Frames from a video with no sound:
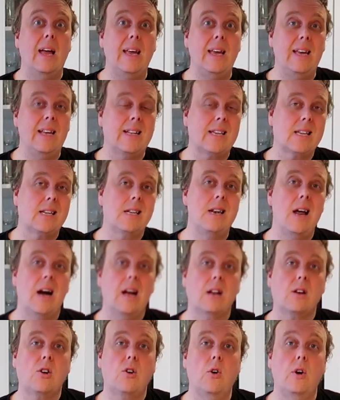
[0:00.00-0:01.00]
it's
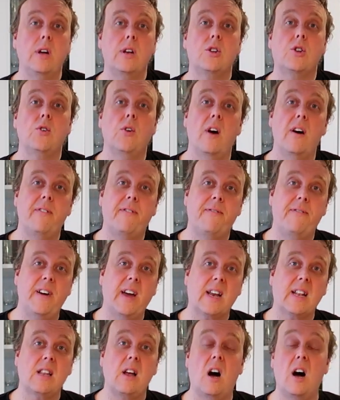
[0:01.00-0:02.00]
not going to
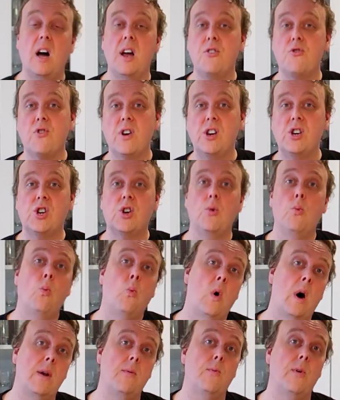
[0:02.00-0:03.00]
affect the hydration
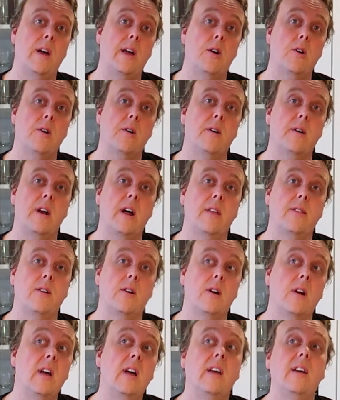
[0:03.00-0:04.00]
one way or
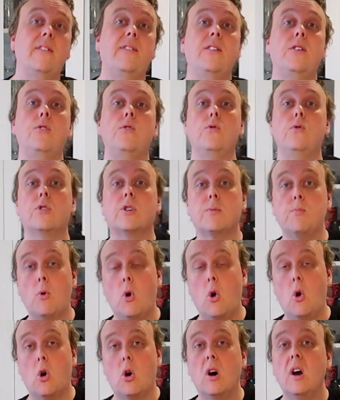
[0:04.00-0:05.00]
another if you use
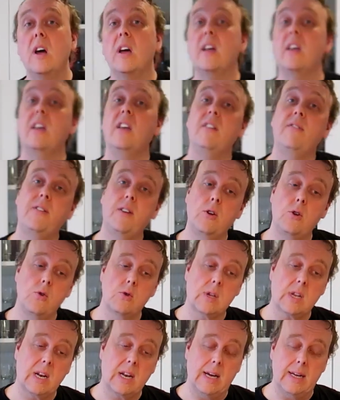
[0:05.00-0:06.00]
more, if you
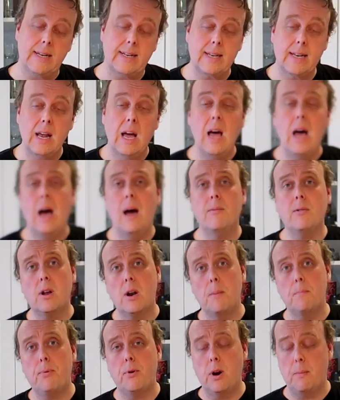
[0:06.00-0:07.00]
use less. I'm
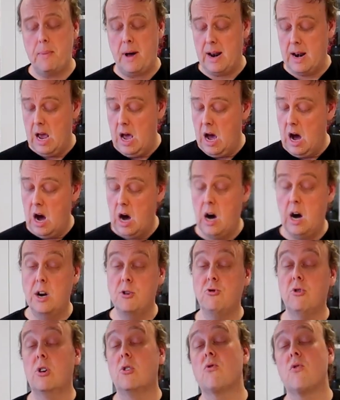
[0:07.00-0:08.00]
going to put about
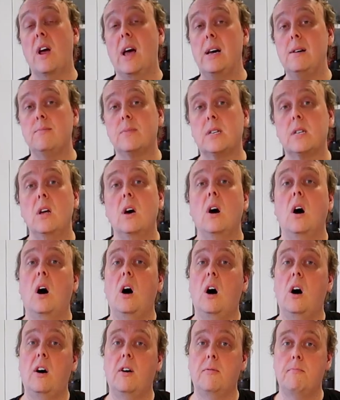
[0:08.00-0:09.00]
100 grams
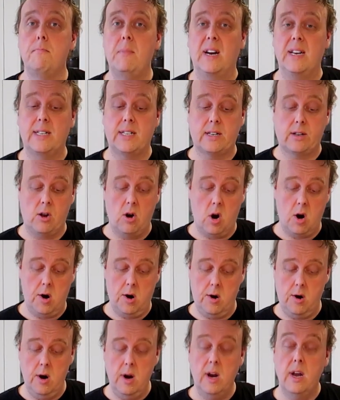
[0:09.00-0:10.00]
of my
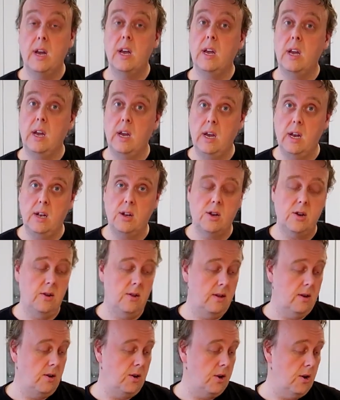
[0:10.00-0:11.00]
starter into
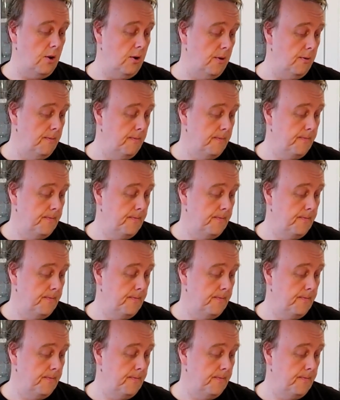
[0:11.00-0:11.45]
the dough.